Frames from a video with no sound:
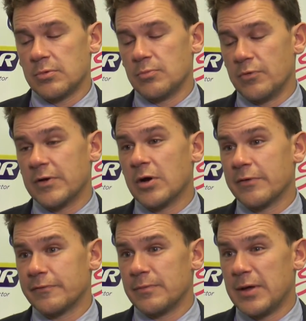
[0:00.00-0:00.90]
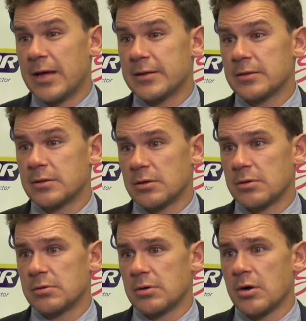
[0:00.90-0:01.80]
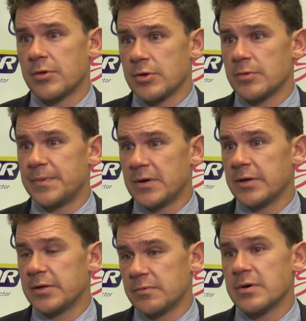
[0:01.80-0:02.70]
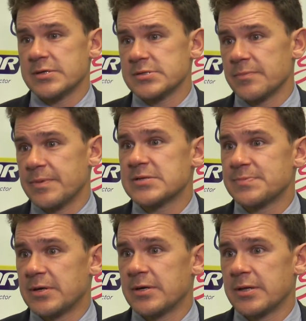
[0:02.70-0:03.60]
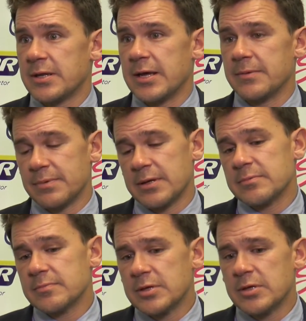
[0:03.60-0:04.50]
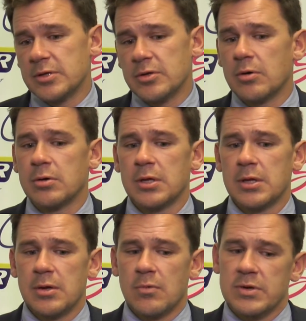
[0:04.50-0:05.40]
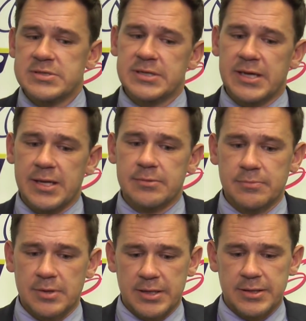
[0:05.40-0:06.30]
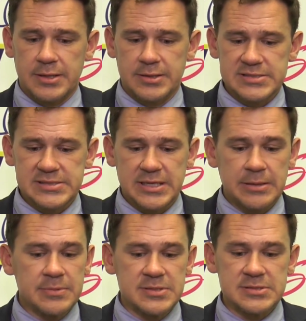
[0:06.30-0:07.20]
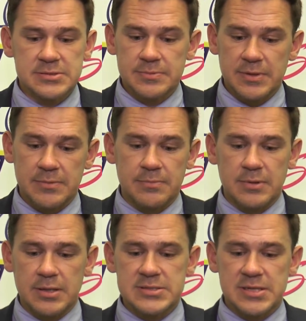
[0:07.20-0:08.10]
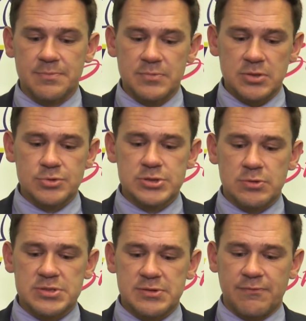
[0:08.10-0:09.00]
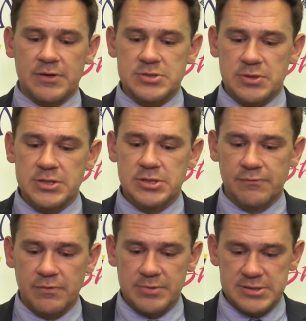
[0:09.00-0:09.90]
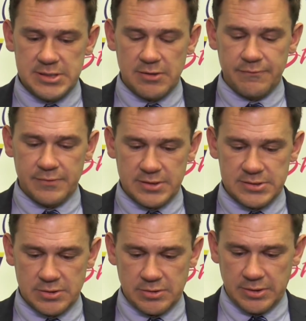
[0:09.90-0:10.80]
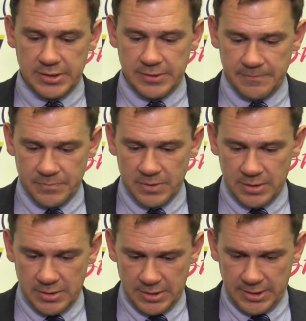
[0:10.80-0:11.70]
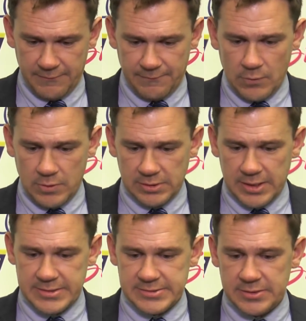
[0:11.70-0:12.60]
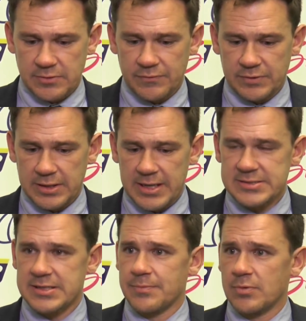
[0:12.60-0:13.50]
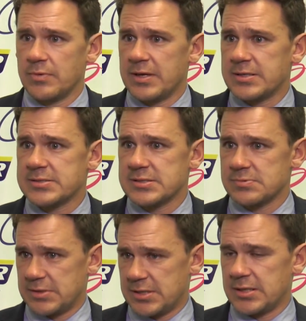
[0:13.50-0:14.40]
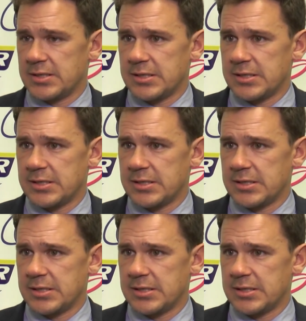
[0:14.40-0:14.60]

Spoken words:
moving on from that, our third period was our best period of the night. But once again, I think this team is, and it's a huge source of frustration for myself, and I certainly have vocalized it over the last couple of weeks, is we tend to